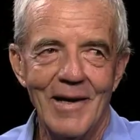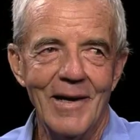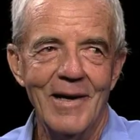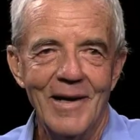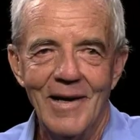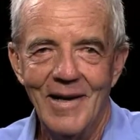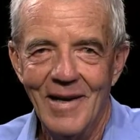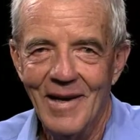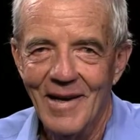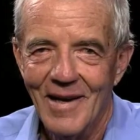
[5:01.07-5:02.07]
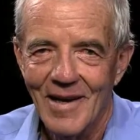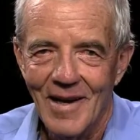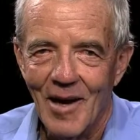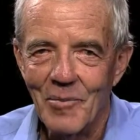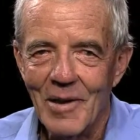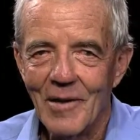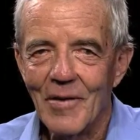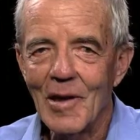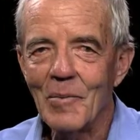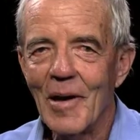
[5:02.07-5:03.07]
I mean, I
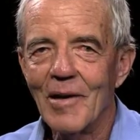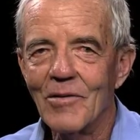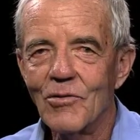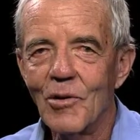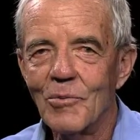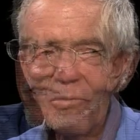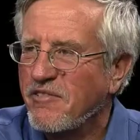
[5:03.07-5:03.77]
think about it in terms of